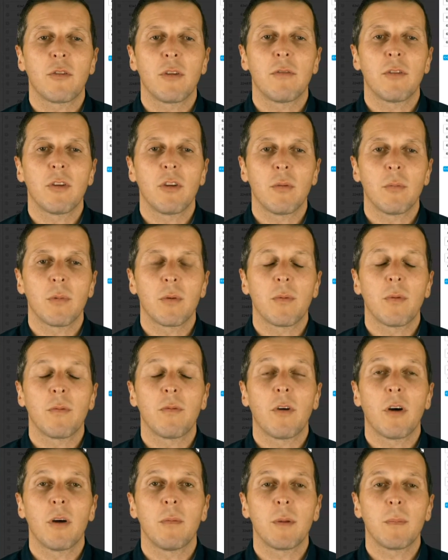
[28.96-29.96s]
of a number
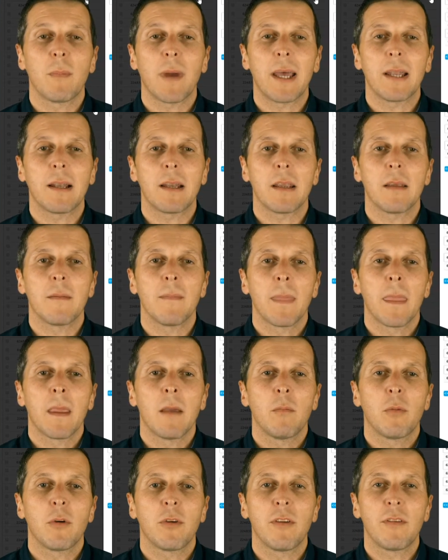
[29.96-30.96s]
performing badly,
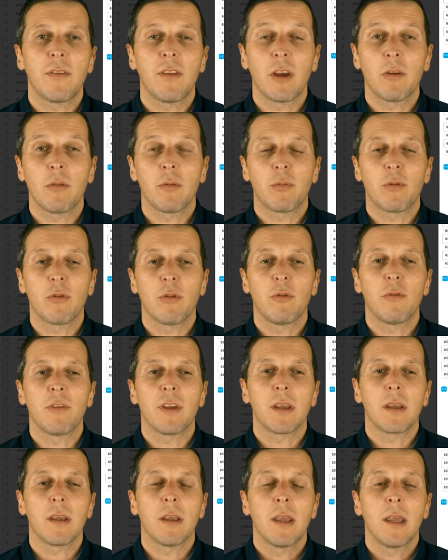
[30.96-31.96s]
but is now
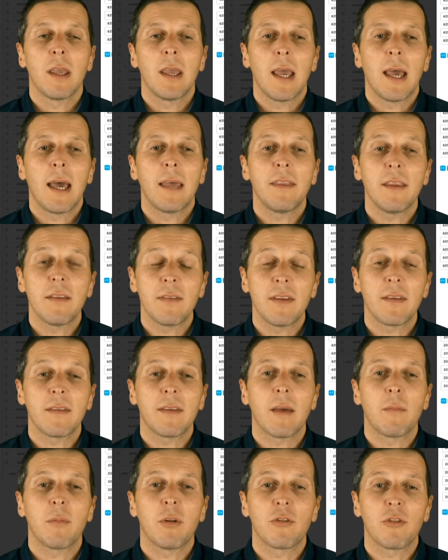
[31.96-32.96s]
improving. And this
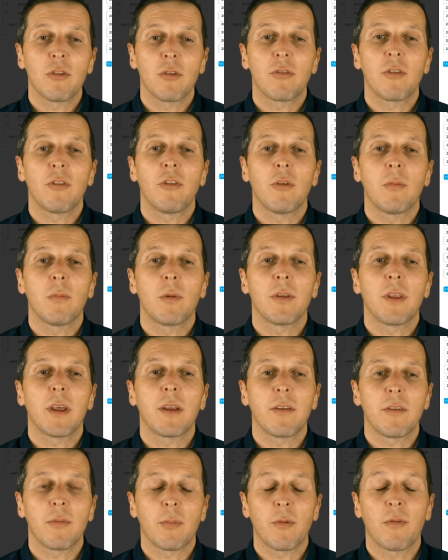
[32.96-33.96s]
example shows a number that
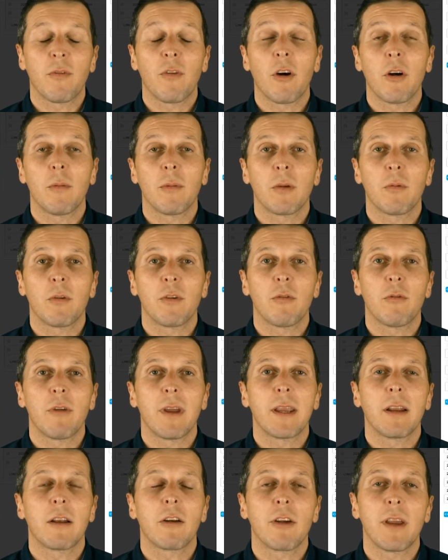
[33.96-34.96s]
is performing with
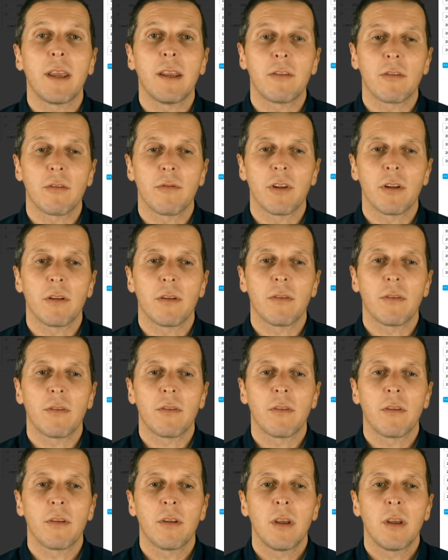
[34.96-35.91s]
irregular intervals.